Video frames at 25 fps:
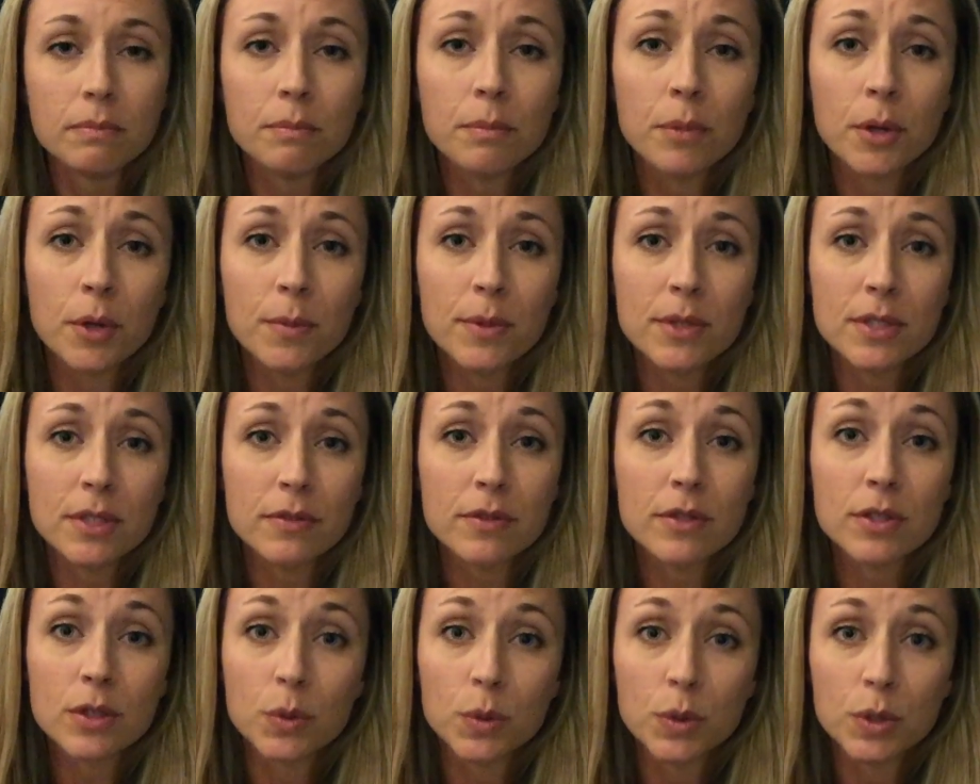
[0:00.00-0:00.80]
purpose
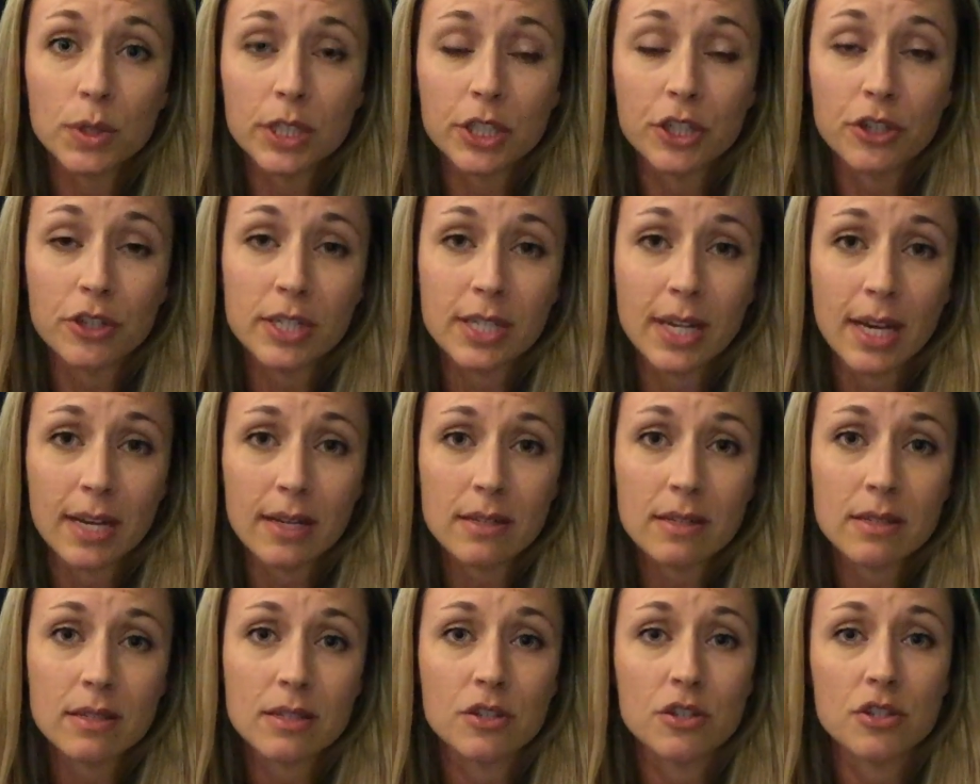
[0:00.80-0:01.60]
of school and your
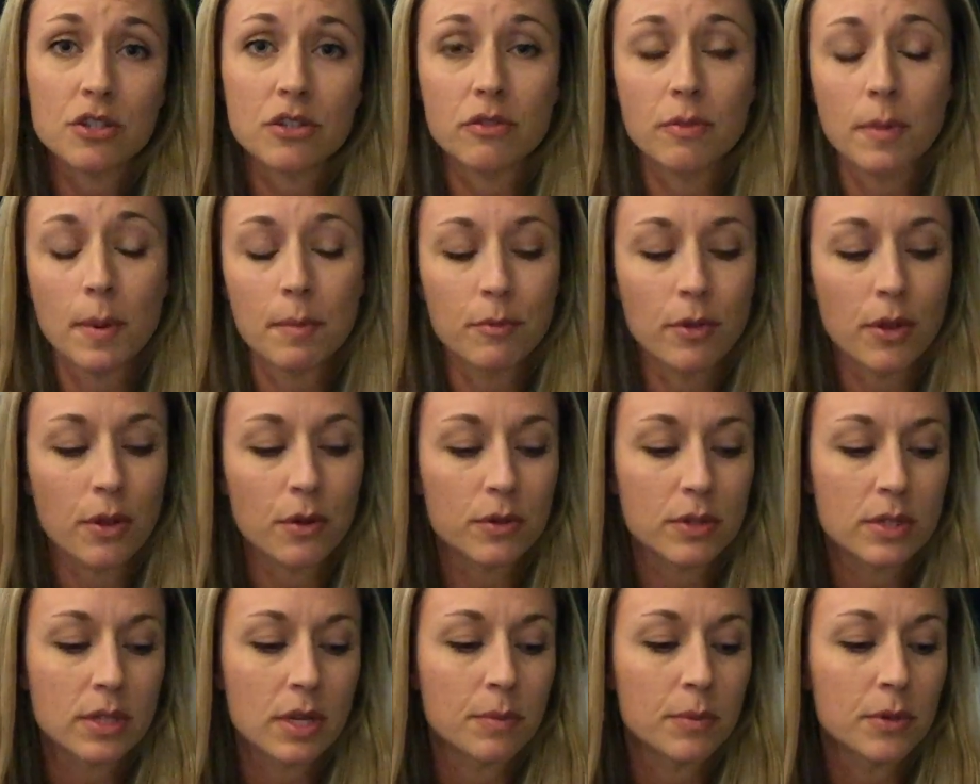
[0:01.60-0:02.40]
tests, just remember
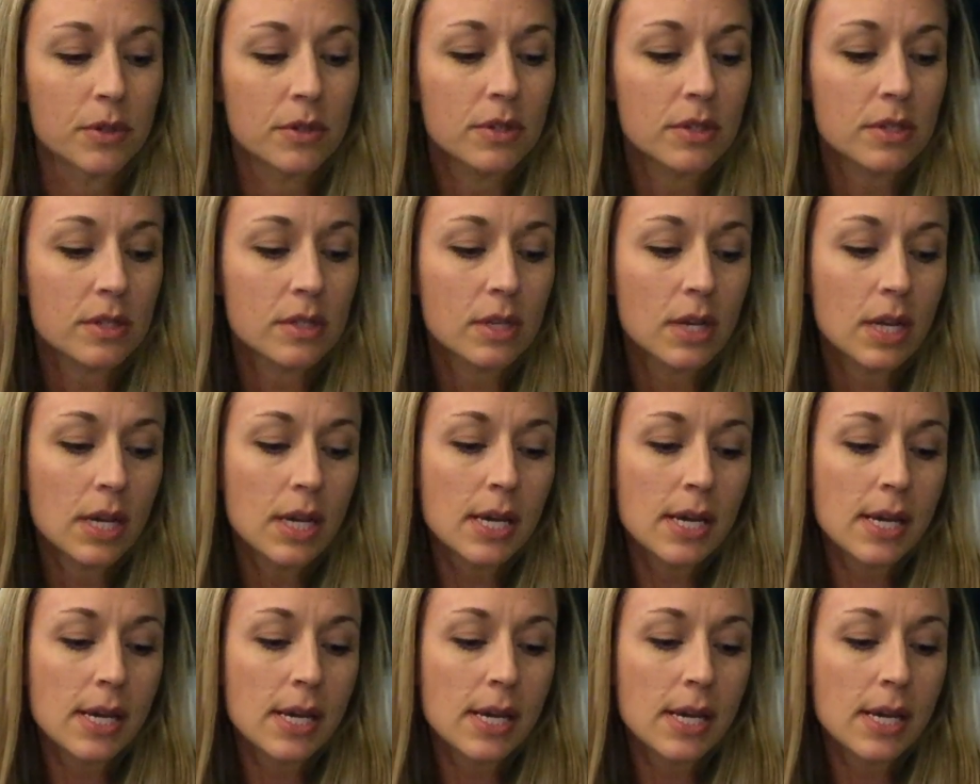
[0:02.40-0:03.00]
those numbers.